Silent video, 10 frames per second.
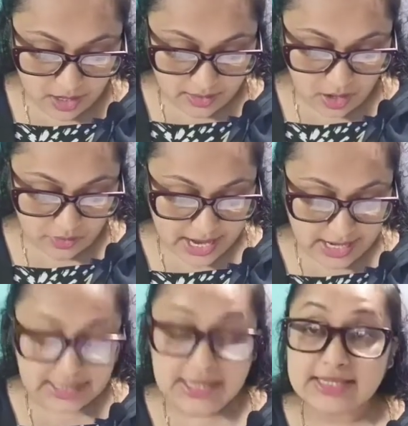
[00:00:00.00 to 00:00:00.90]
Now
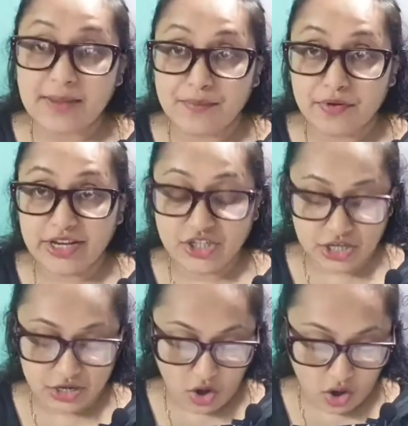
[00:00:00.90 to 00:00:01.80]
there is a
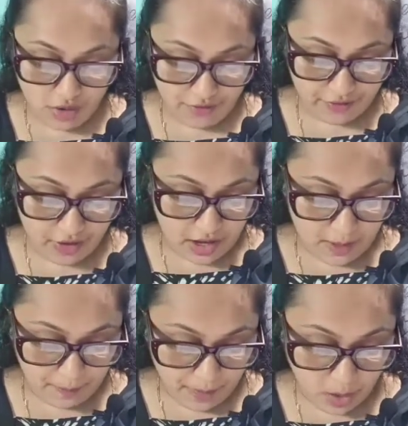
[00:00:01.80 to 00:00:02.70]
separation of
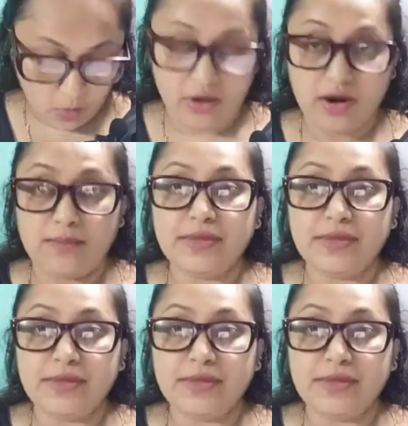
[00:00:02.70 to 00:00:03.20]
power.